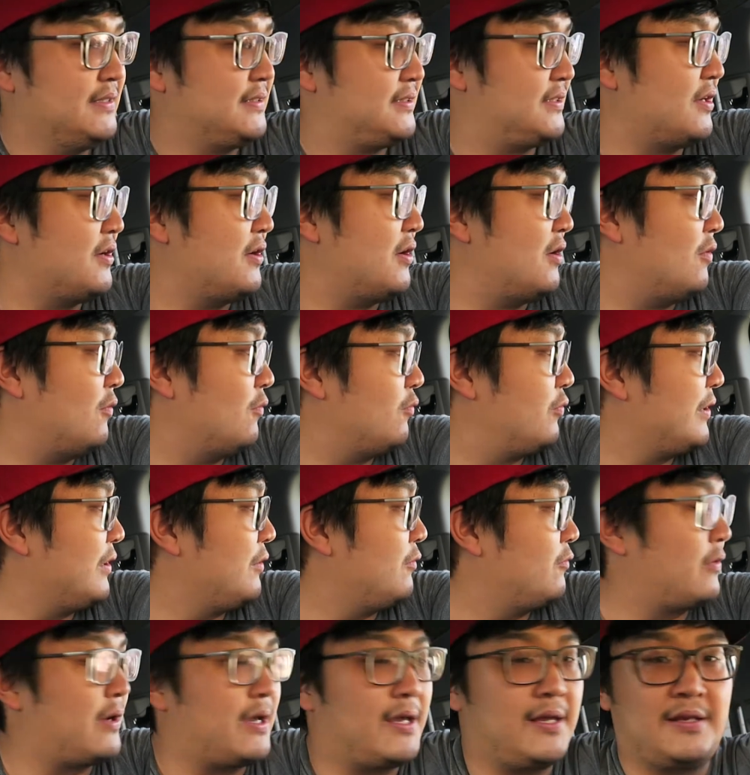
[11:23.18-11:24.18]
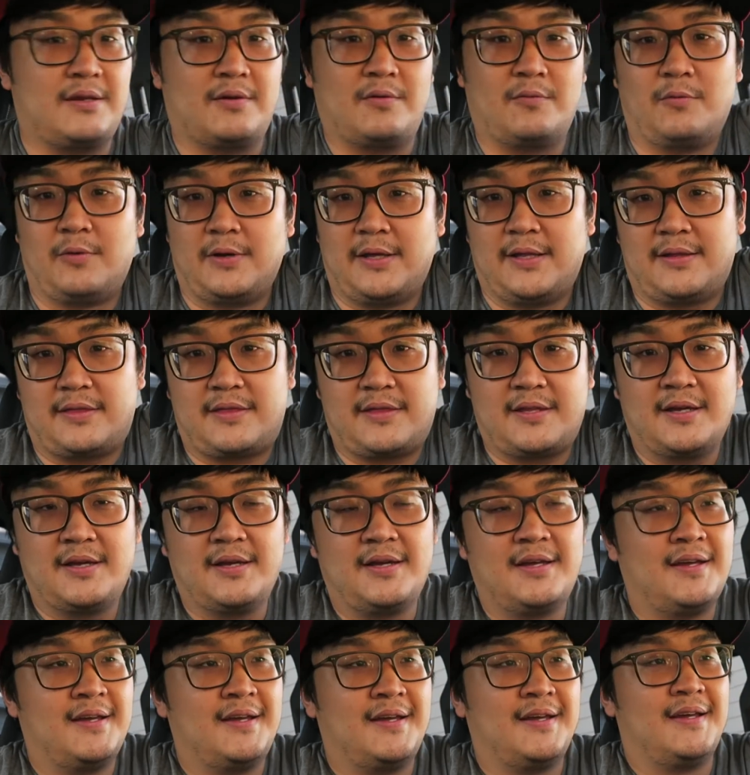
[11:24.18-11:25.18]
So we went with
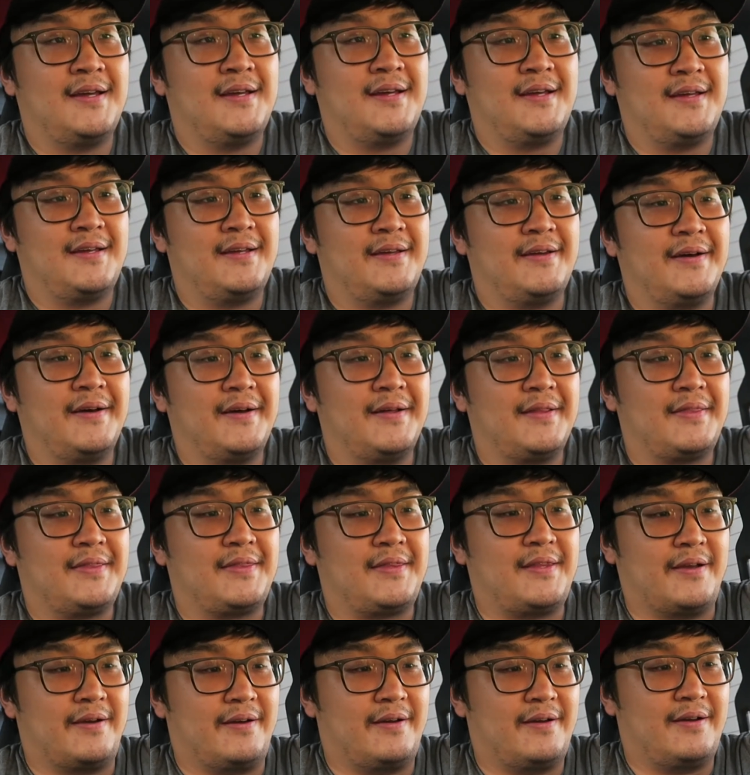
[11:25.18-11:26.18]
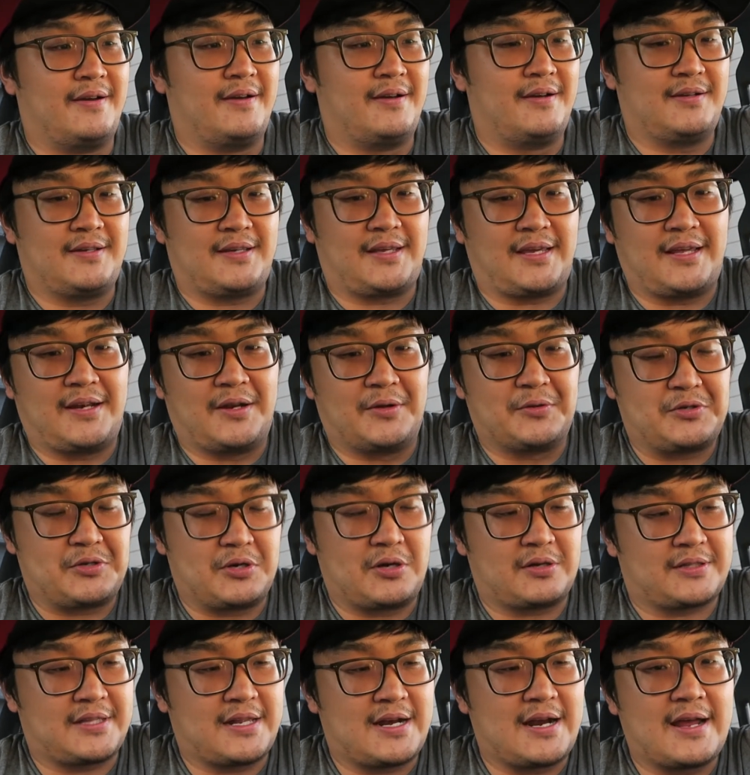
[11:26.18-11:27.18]
the
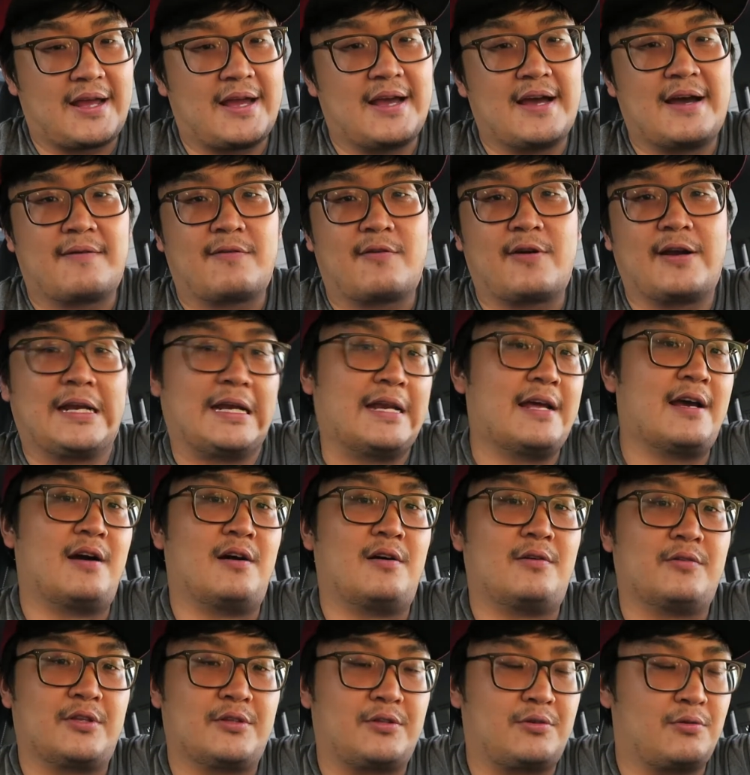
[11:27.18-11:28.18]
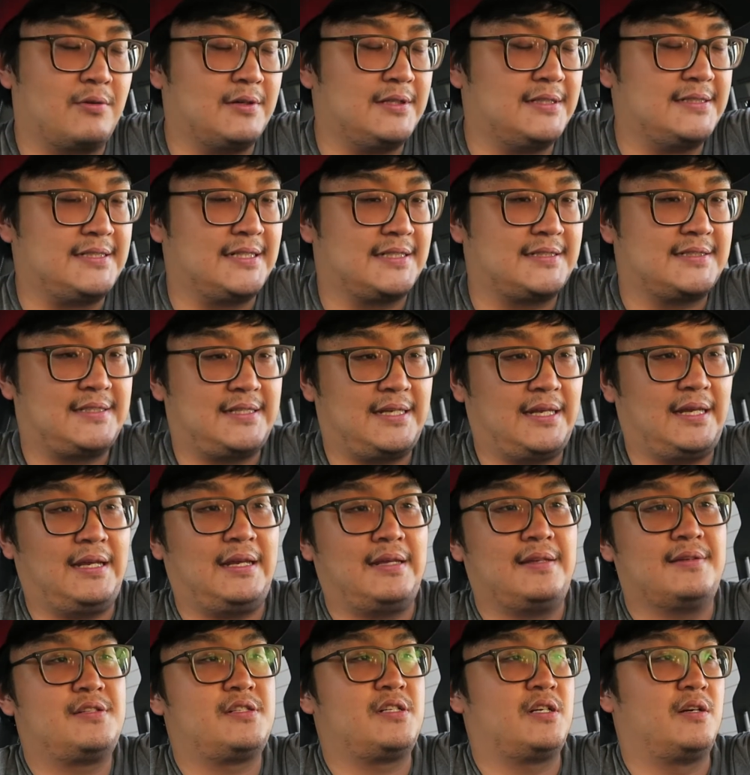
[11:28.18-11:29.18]
truck that I have right now, the
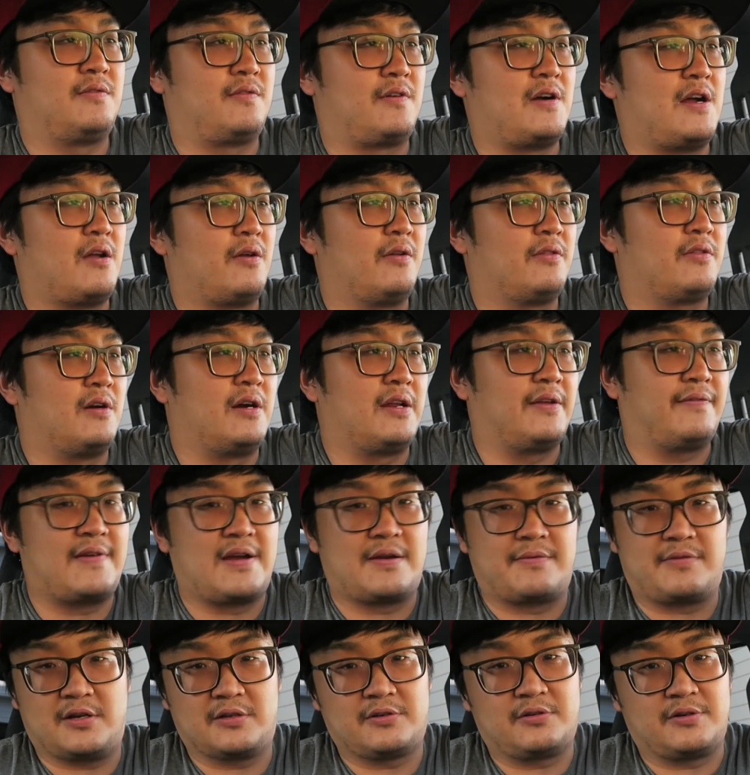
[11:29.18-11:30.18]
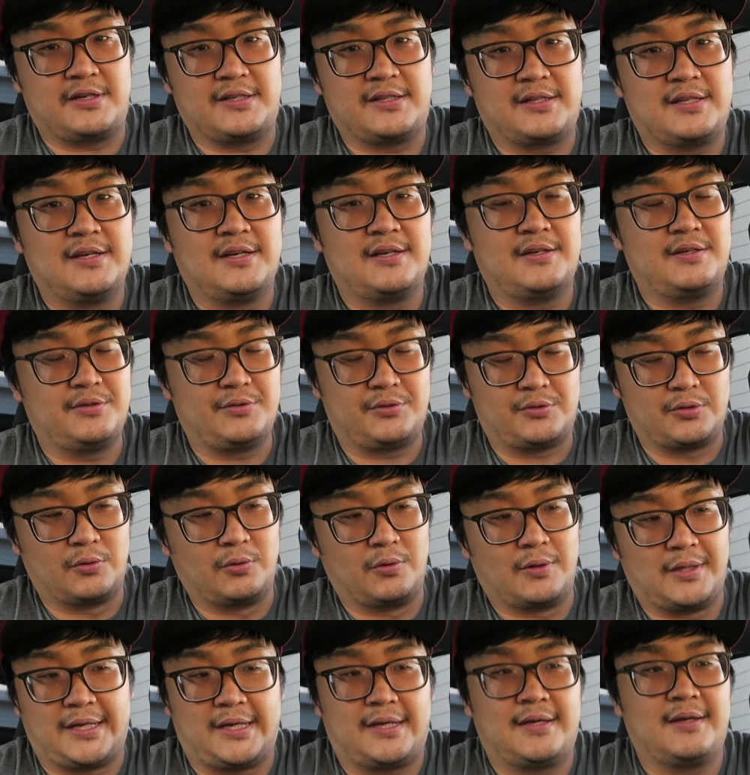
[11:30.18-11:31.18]
2016 Silverado 3500
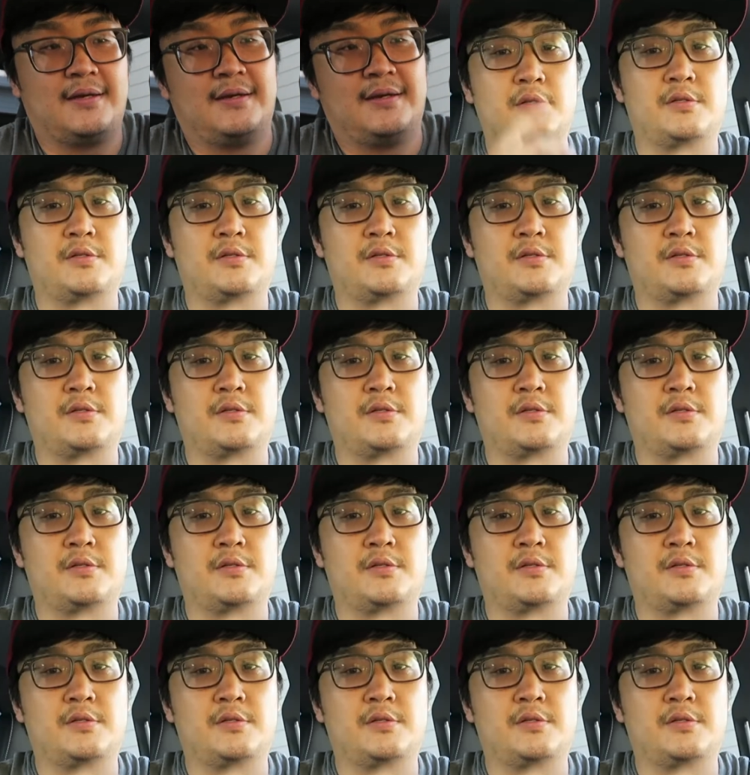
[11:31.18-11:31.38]
dually.